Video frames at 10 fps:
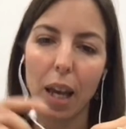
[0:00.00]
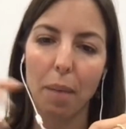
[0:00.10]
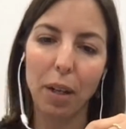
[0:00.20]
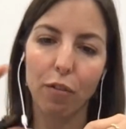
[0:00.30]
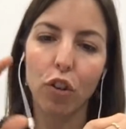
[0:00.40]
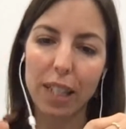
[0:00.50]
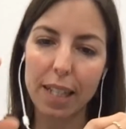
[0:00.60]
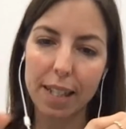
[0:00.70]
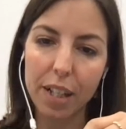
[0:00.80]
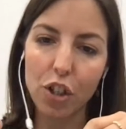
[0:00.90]
I mean, for the
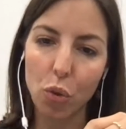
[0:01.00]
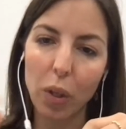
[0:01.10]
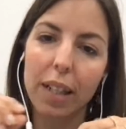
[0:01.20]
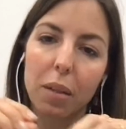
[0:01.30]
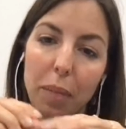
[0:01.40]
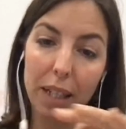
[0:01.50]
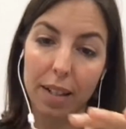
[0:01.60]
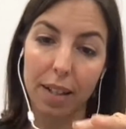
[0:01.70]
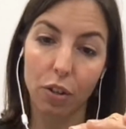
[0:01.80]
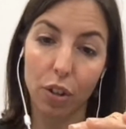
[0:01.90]
search, we need
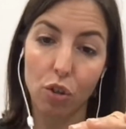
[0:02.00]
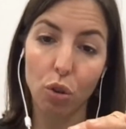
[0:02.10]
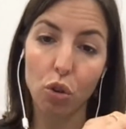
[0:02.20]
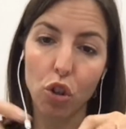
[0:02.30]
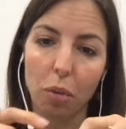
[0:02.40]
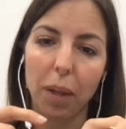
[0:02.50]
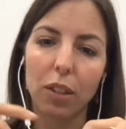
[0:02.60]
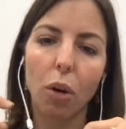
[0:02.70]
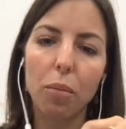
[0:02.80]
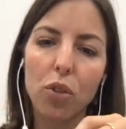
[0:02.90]
millisecond resolution,
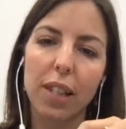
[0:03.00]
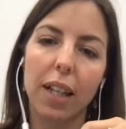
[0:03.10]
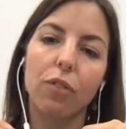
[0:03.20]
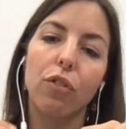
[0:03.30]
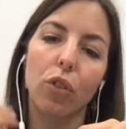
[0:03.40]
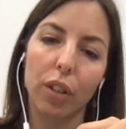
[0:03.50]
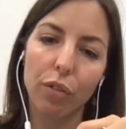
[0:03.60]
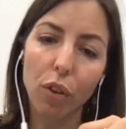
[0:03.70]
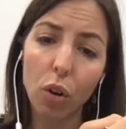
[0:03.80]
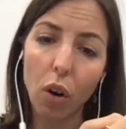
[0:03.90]
but obviously then for the
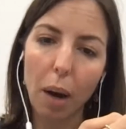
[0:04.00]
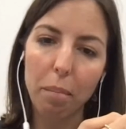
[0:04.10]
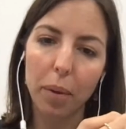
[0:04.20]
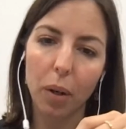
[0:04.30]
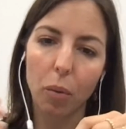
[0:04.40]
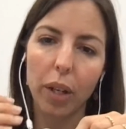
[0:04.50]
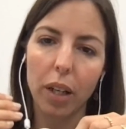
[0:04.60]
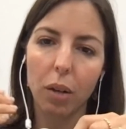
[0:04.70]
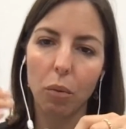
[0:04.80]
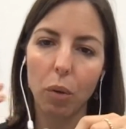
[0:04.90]
follow-up,
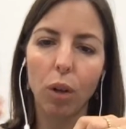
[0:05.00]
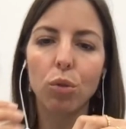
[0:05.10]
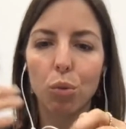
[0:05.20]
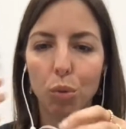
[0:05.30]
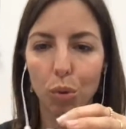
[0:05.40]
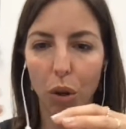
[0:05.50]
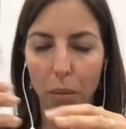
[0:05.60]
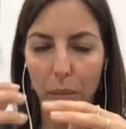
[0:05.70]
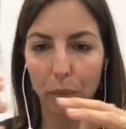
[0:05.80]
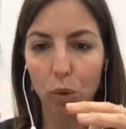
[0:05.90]
we want to
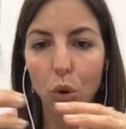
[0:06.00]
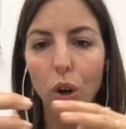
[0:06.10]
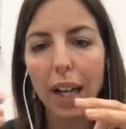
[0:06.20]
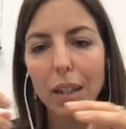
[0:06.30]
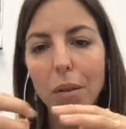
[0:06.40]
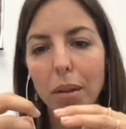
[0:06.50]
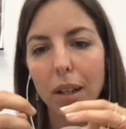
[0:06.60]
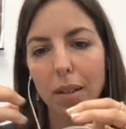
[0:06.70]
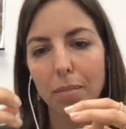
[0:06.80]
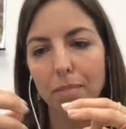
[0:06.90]
collect
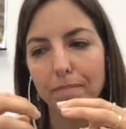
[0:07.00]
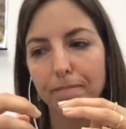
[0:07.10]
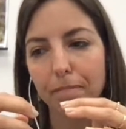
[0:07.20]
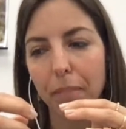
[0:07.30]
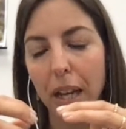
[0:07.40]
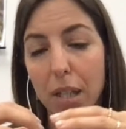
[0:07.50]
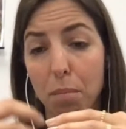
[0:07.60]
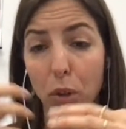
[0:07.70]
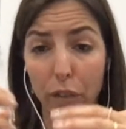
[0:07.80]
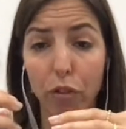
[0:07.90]
as
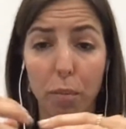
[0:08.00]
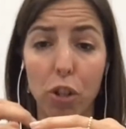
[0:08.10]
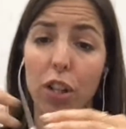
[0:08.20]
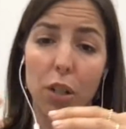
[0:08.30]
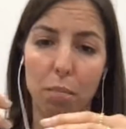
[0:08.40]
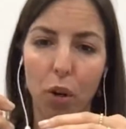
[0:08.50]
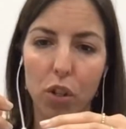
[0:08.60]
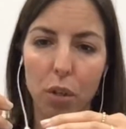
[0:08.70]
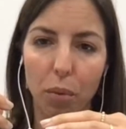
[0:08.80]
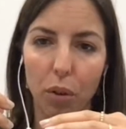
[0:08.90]
more information as
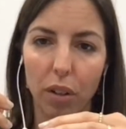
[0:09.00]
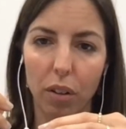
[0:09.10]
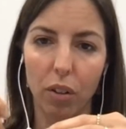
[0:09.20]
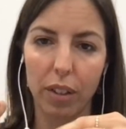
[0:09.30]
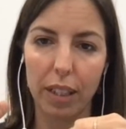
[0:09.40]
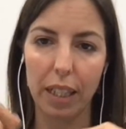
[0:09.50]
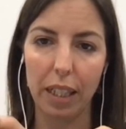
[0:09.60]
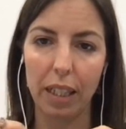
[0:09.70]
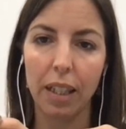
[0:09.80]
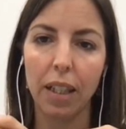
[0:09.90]
possible on the